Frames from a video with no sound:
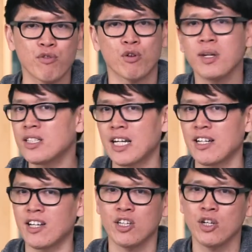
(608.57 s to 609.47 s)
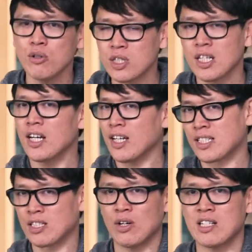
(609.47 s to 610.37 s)
For me, day-to-day use, it
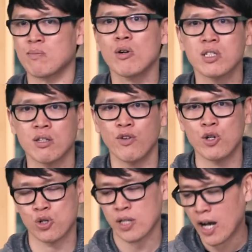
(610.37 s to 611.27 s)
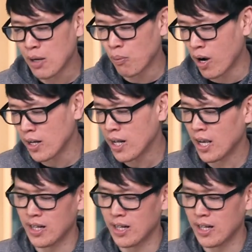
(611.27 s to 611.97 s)
still has most of the features I want,